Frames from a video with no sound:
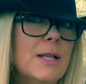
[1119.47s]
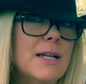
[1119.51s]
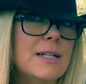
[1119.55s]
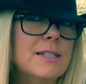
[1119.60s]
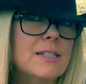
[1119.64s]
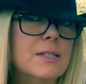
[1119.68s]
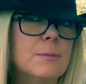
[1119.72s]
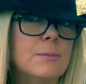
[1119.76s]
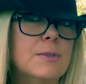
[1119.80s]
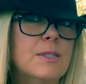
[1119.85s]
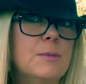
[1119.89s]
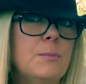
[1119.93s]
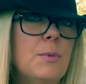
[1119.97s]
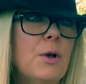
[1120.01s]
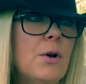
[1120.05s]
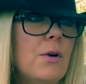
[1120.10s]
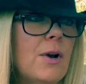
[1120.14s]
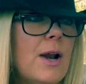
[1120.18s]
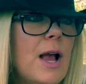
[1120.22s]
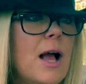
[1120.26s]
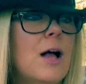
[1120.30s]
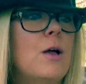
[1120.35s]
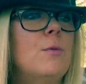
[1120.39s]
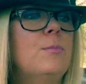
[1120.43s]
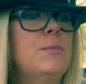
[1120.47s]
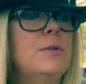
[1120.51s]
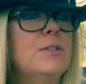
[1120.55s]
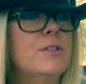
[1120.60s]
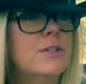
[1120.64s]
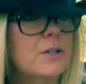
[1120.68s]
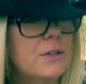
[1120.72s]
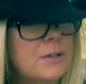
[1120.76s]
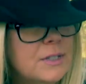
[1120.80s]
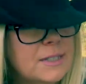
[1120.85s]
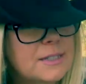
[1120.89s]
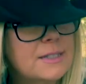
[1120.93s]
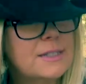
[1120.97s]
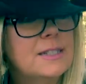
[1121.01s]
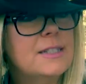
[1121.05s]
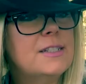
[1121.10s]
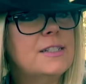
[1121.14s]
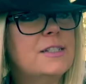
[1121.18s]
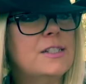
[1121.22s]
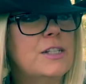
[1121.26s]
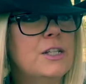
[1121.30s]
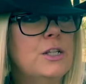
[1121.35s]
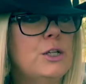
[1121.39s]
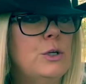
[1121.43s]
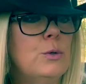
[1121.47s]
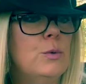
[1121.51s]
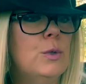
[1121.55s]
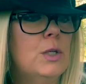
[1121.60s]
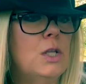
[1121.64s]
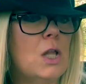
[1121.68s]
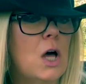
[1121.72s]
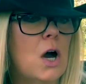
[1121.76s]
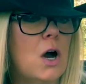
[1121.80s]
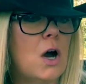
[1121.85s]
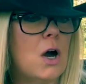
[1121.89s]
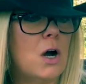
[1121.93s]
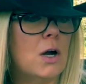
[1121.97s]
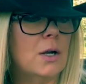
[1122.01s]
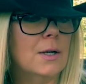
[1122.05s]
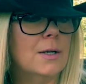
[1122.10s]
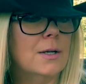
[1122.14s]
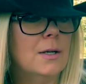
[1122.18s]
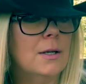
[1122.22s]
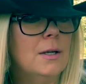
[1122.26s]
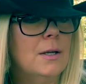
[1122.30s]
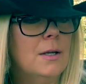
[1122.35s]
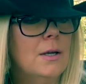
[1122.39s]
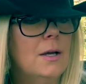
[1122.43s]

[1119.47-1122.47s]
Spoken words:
like some spirit helpers are assisting you along.